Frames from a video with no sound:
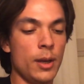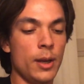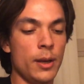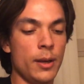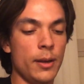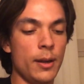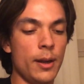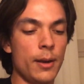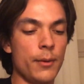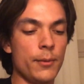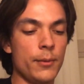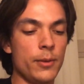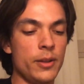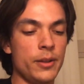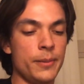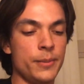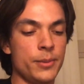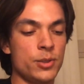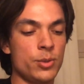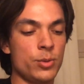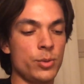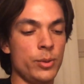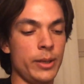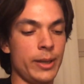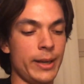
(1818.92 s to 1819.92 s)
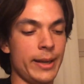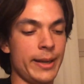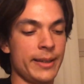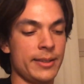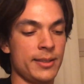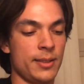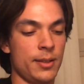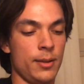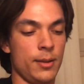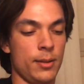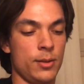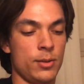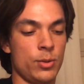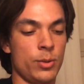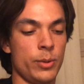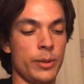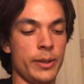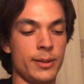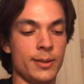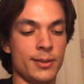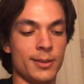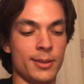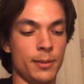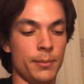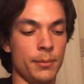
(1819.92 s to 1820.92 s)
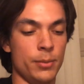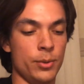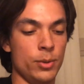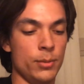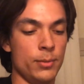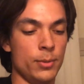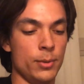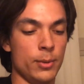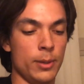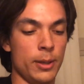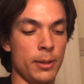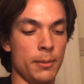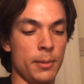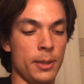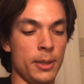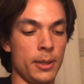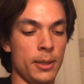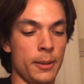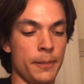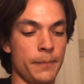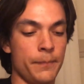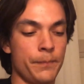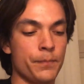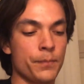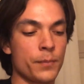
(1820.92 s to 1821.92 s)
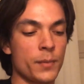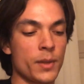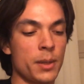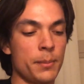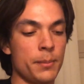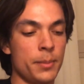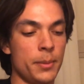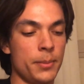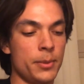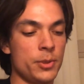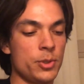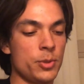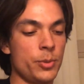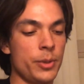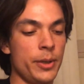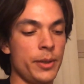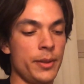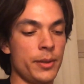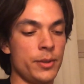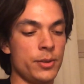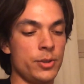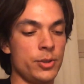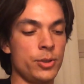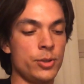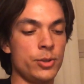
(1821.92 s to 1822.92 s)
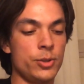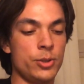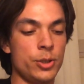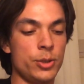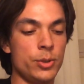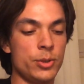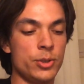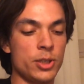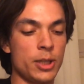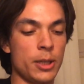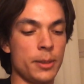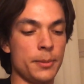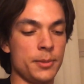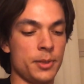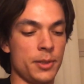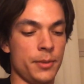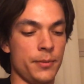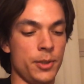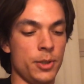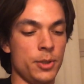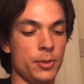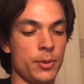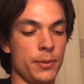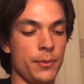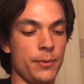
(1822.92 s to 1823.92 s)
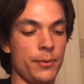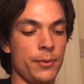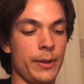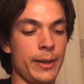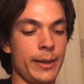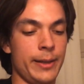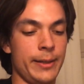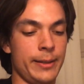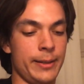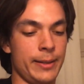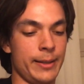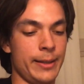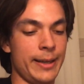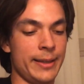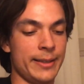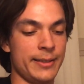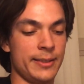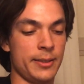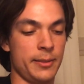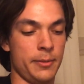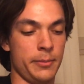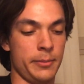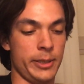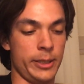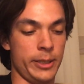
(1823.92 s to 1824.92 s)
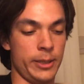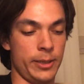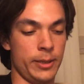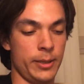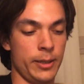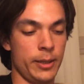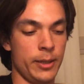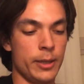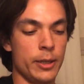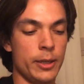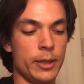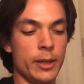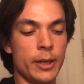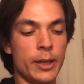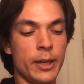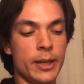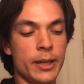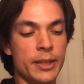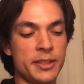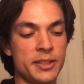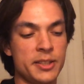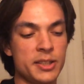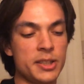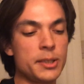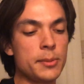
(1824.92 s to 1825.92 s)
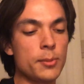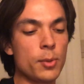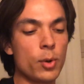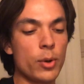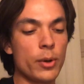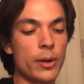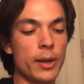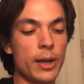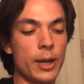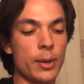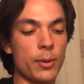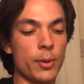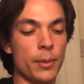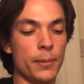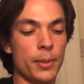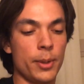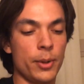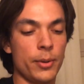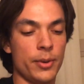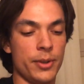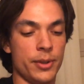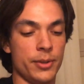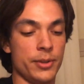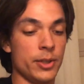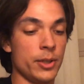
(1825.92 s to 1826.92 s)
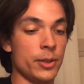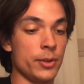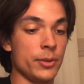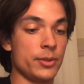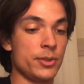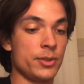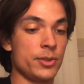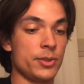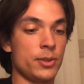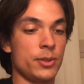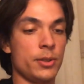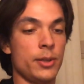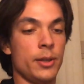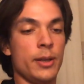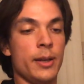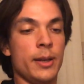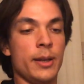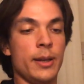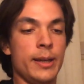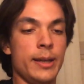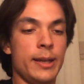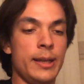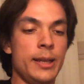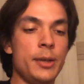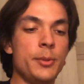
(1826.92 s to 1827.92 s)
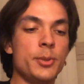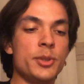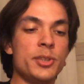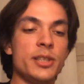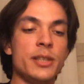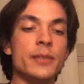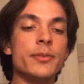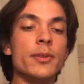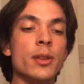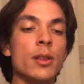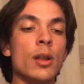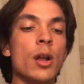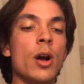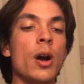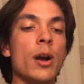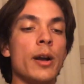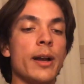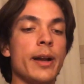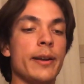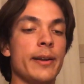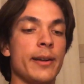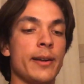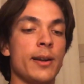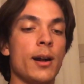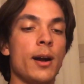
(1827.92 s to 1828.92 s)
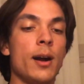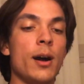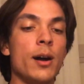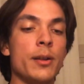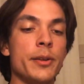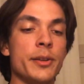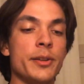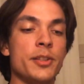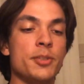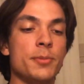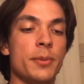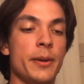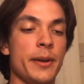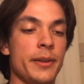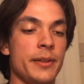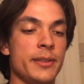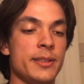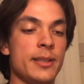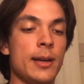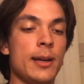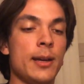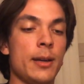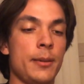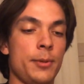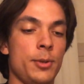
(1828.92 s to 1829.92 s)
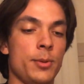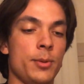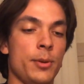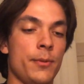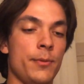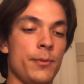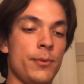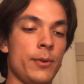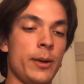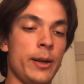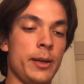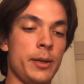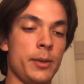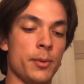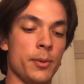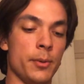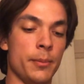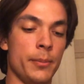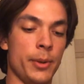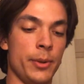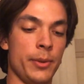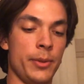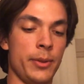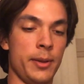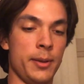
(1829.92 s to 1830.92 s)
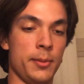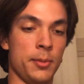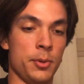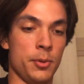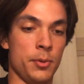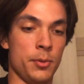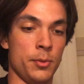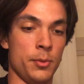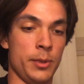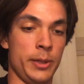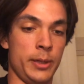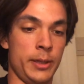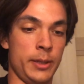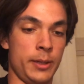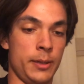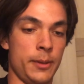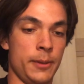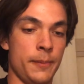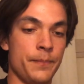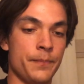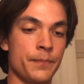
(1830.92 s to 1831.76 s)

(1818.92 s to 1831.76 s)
Not really between S and the twins and Boo Boo and me, but between the two twosomes of you and Franny and S and me. Seymour and I were both adults. He was even long out of college by the time you and Franny were both able to read.